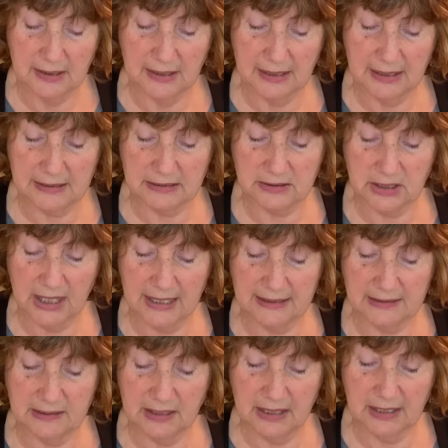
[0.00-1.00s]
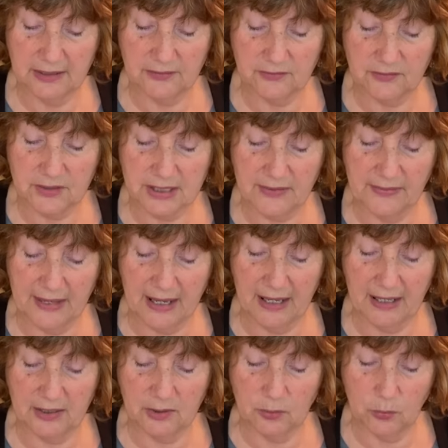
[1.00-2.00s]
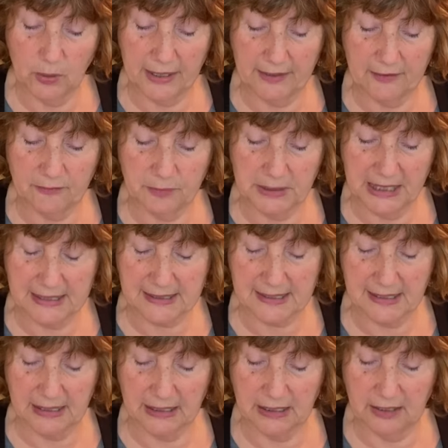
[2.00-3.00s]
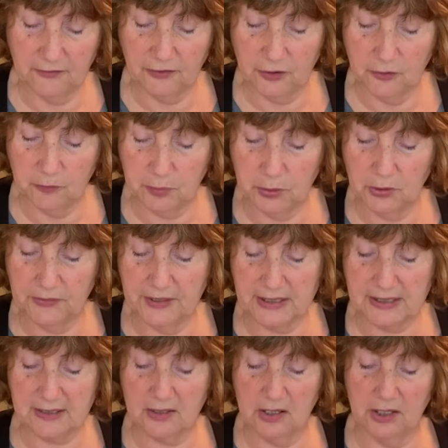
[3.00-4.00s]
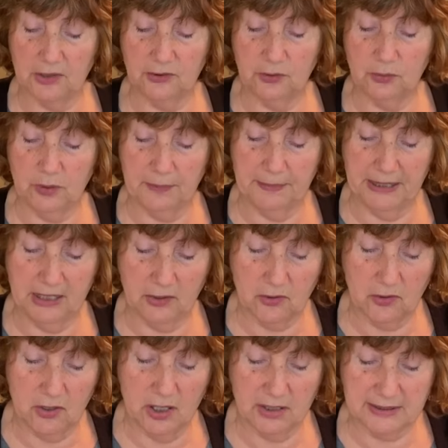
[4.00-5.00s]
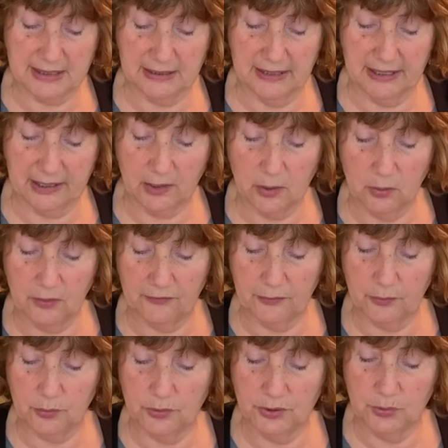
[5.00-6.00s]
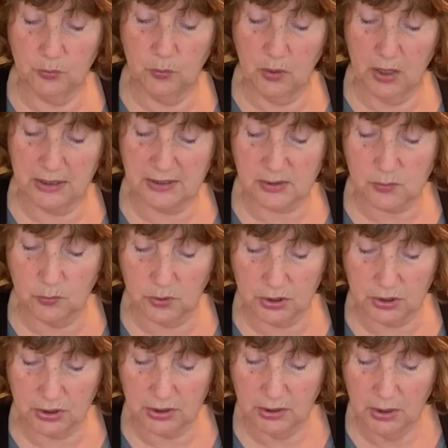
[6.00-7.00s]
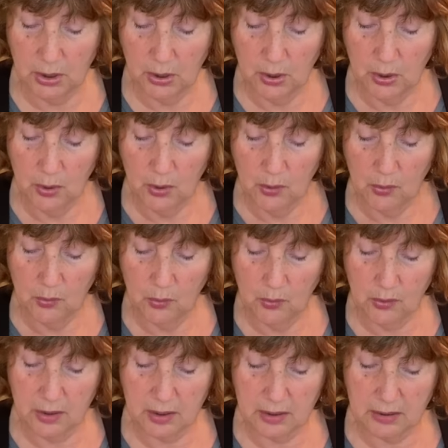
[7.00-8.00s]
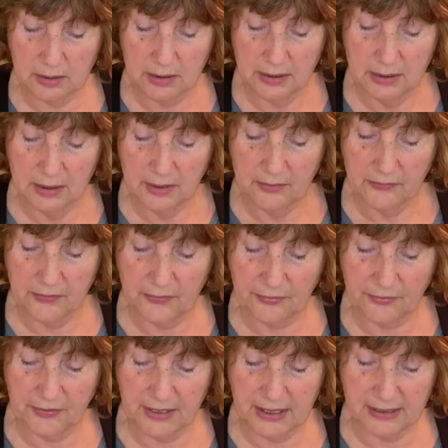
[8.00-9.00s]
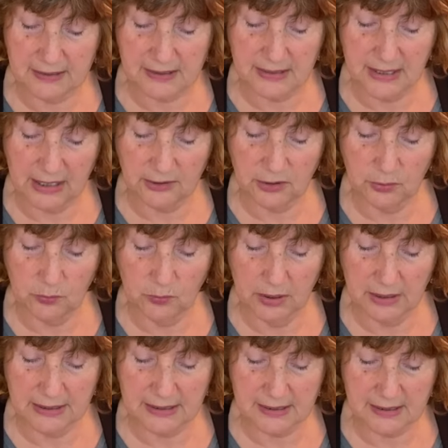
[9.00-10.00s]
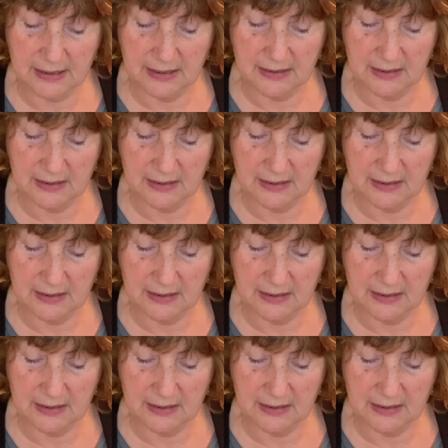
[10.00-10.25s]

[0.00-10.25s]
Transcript: and align life to that way of blessing. If you've pulled this card, you are being called to let go of who you once were or the things that you once